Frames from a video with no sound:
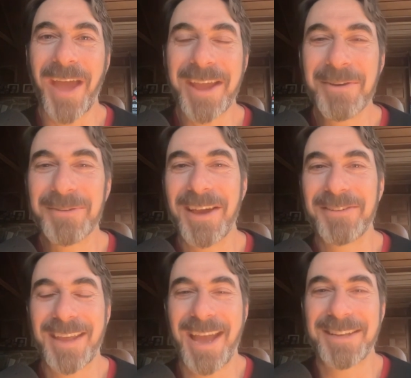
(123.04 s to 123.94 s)
I go down
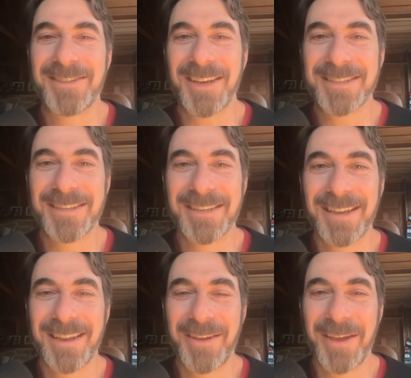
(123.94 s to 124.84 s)
to catch
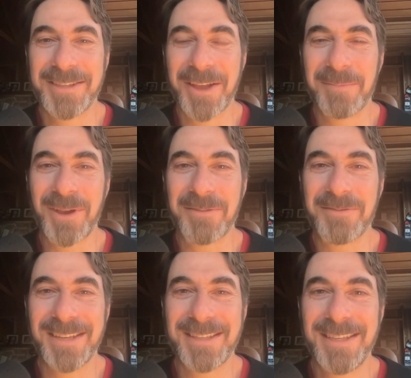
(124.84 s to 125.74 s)
Dustin as he comes off of
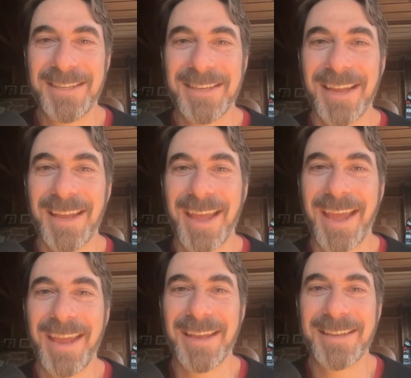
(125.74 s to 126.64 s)
18,
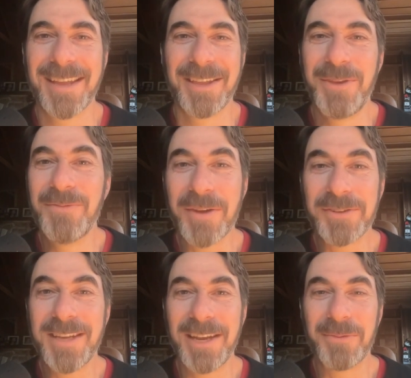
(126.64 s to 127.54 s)
and you've never
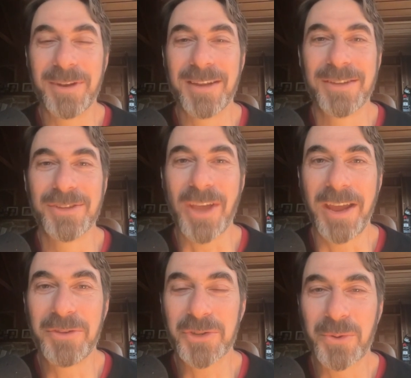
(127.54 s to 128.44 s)
seen anyone
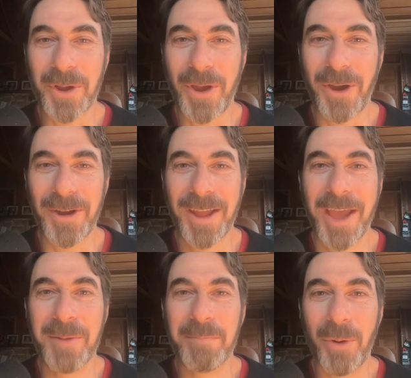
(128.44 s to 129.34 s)
sign their scorecard
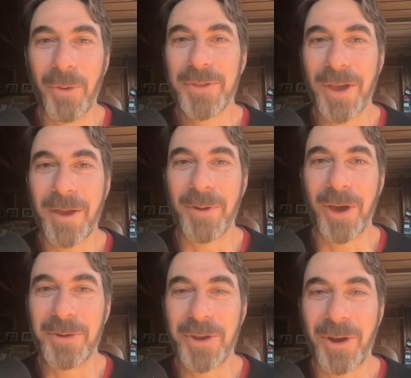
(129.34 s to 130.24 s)
and bolt up
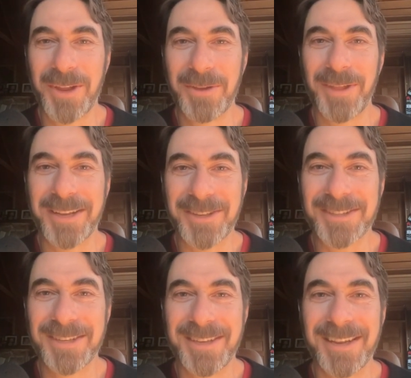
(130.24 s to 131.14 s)
100-yard hill like
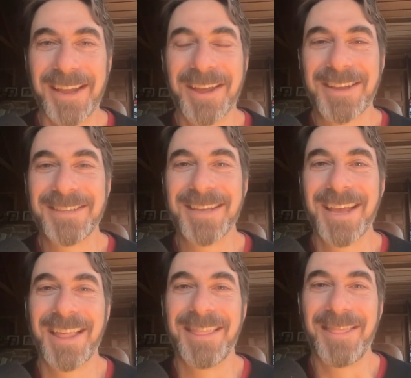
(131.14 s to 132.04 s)
Dustin did, because
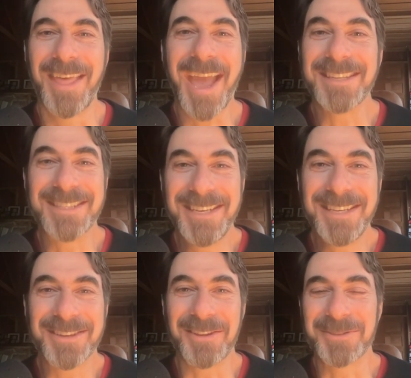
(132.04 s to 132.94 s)
they hadn't seen
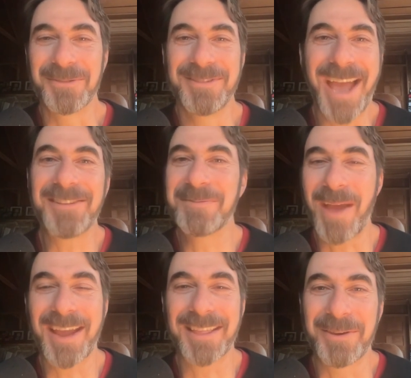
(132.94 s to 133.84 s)
each other. So Natalie's
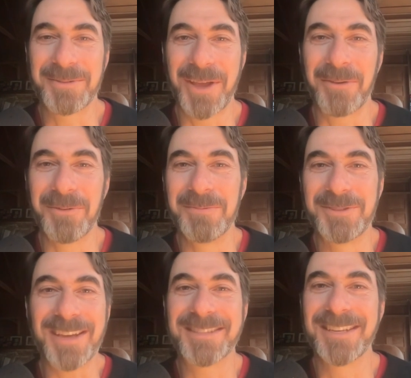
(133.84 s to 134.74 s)
back at the hotel room.
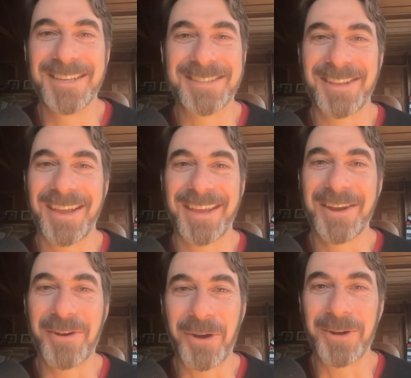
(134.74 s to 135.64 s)
Dustin is like
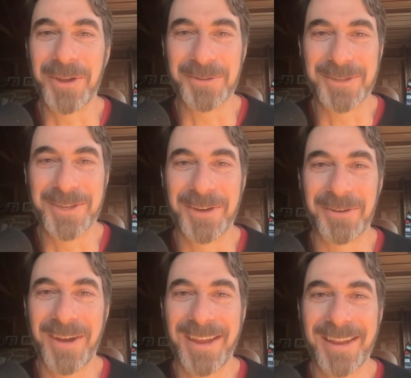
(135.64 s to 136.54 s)
in a hurry to go see her.
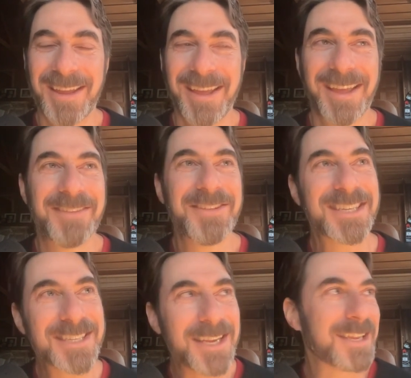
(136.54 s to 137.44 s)
Right? I'm like,
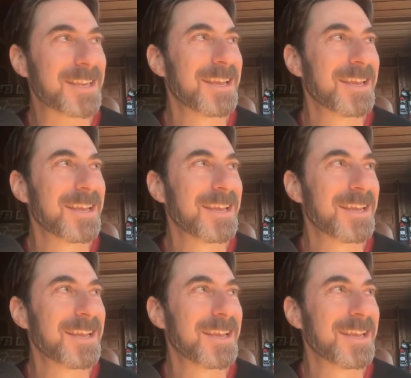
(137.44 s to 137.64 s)
shit.